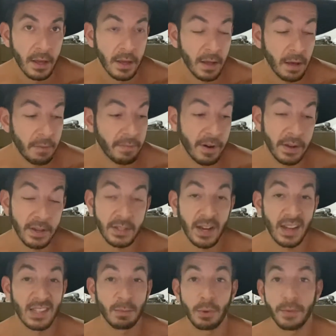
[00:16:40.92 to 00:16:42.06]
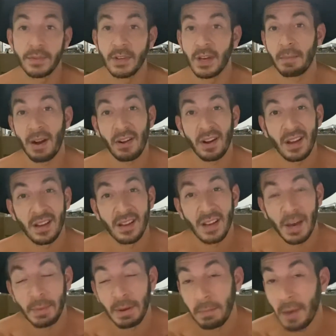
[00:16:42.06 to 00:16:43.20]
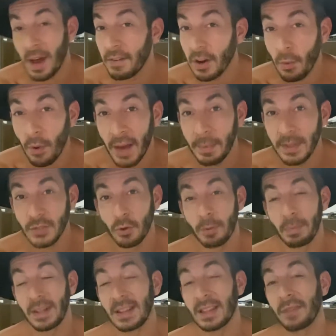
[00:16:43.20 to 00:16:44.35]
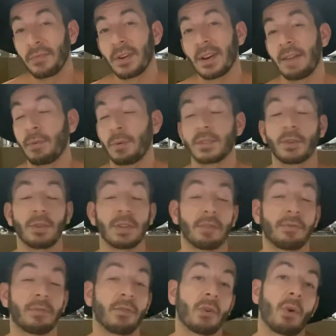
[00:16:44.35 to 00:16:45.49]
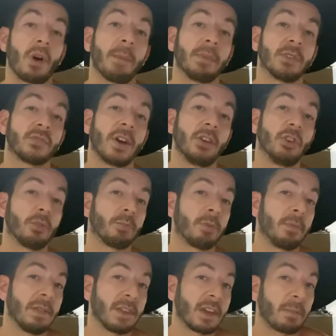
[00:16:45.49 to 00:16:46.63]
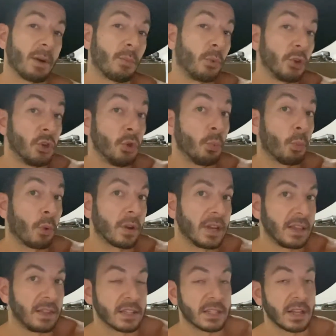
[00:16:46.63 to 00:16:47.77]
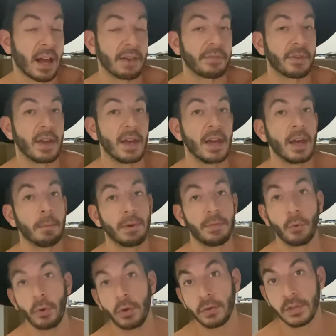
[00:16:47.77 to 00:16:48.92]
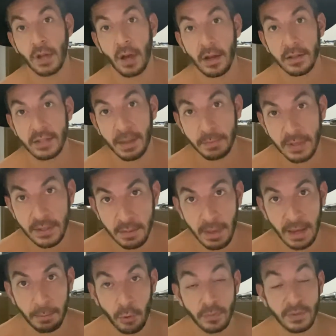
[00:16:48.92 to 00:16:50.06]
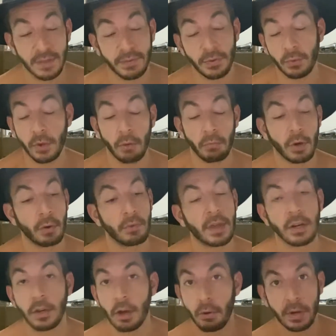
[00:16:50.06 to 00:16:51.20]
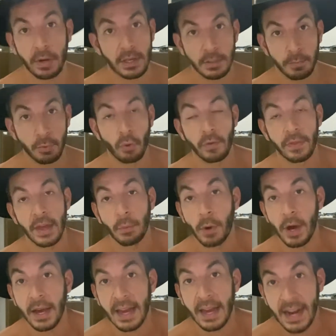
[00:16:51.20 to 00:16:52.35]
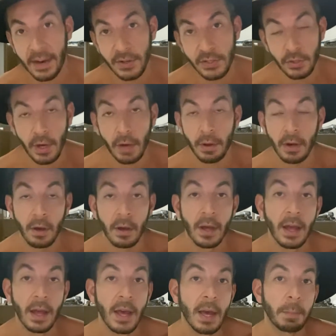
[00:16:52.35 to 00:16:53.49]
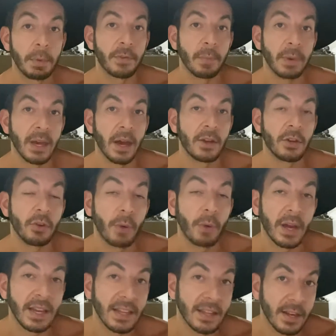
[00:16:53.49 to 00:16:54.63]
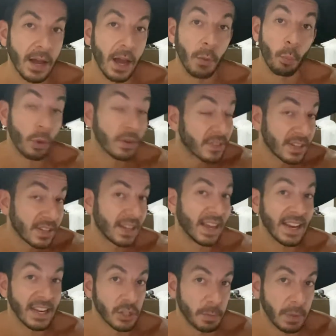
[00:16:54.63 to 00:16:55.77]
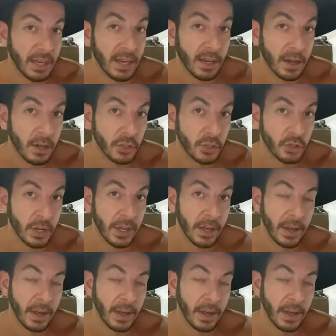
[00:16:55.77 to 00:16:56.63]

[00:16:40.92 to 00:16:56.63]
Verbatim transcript: I'm very excited to move to America. I mean, my requirements were a bit different. Everyone's got different requirements, right? You should probably think about what you want in this life before you start attempting to make moves. If you don't know, then go and explore and then work it out as you go along. But for me, I knew I needed, I wanted an English speaking country.